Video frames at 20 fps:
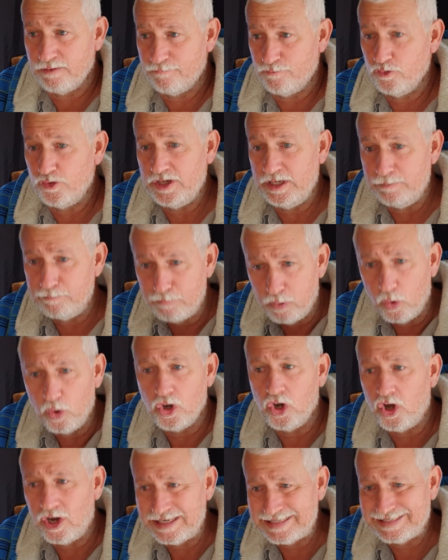for the import
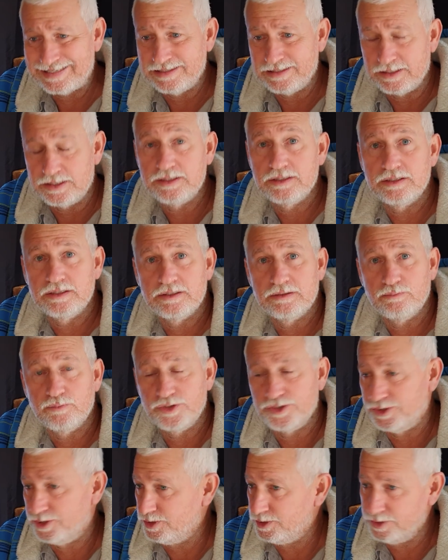license,
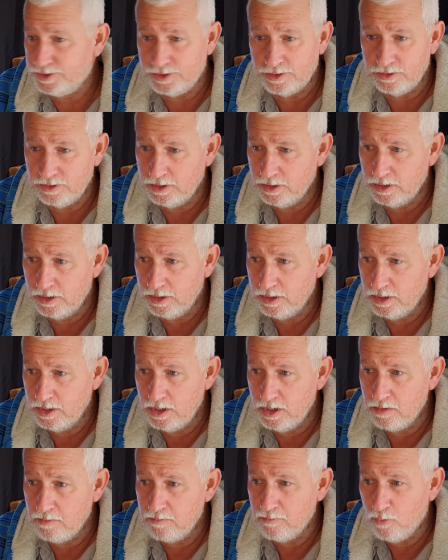which is
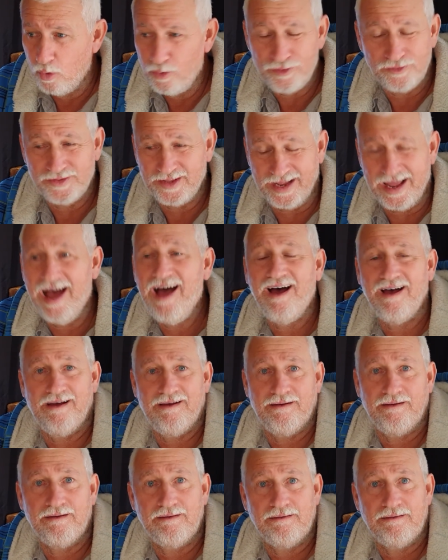more than the car.